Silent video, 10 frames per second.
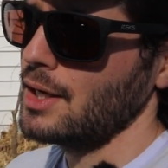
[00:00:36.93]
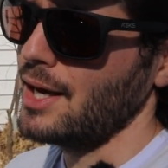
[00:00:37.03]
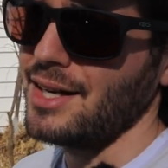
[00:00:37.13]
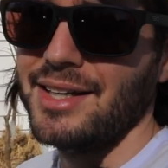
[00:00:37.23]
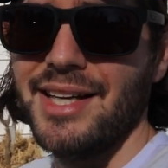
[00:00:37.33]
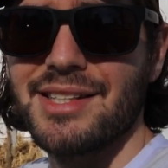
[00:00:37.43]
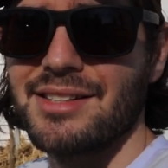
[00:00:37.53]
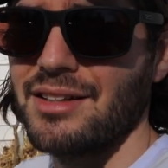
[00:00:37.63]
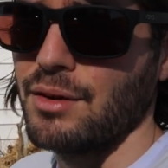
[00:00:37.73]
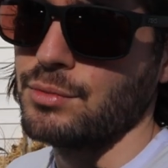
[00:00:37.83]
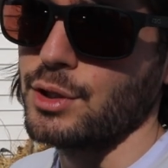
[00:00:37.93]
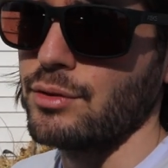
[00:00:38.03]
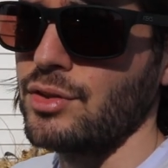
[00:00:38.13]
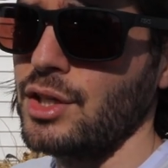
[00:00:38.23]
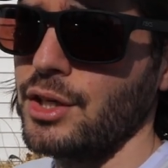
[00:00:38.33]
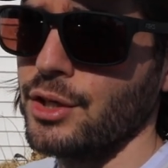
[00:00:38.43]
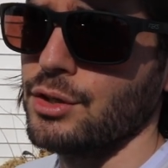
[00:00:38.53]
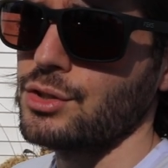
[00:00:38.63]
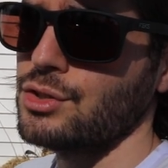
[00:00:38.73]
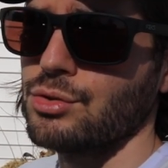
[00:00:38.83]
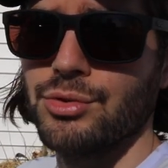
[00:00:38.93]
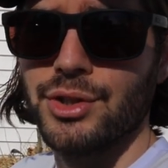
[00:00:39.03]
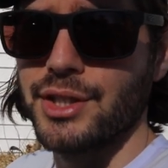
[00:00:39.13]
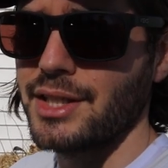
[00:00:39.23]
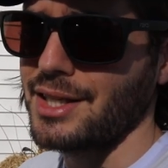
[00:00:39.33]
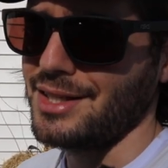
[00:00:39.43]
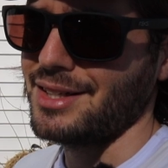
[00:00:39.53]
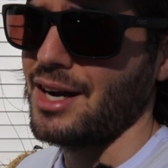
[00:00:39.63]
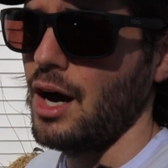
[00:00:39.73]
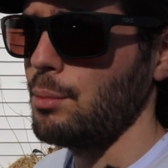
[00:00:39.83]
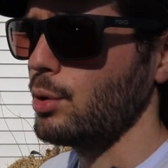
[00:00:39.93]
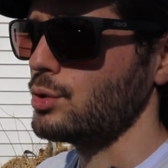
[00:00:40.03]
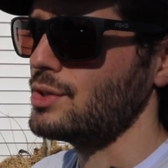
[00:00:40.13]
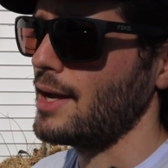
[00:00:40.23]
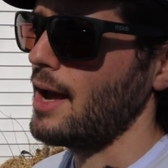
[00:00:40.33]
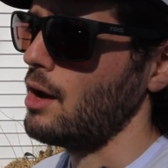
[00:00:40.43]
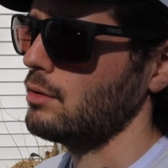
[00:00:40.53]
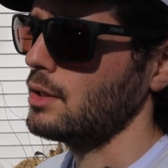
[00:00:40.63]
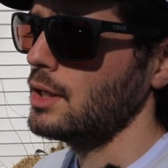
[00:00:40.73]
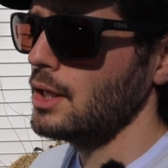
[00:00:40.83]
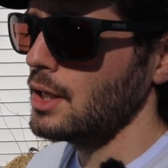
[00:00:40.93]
and it needs a number of years to really uh, compost down.